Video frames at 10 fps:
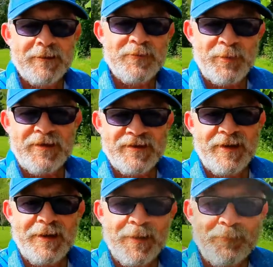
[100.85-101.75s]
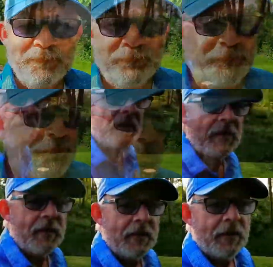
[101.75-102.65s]
speak to you later.
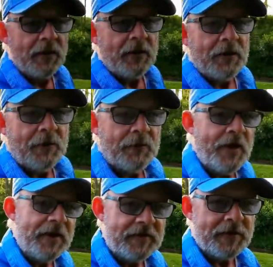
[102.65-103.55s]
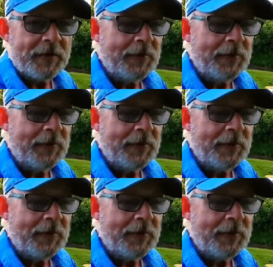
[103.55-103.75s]
Right.